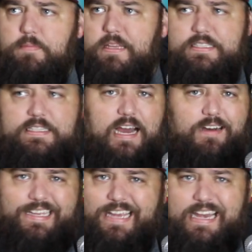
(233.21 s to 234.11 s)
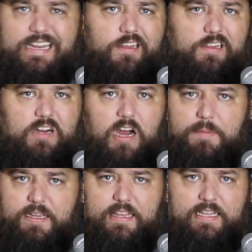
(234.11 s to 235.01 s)
It's not like any other
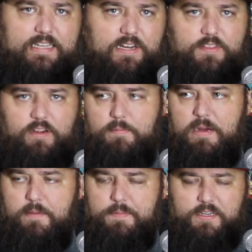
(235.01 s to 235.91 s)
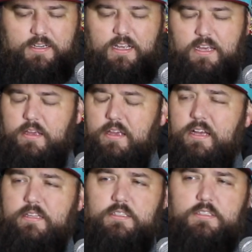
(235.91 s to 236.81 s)
comic that's out there, in my opinion.
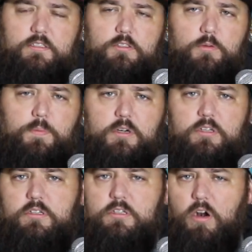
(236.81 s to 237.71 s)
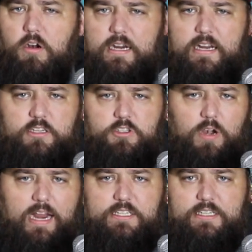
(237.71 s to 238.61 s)
It's a super dark, kind of
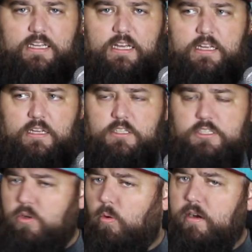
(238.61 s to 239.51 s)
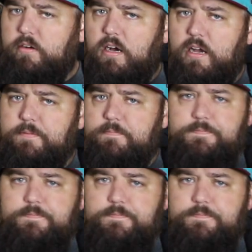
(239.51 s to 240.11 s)
tragic storyline.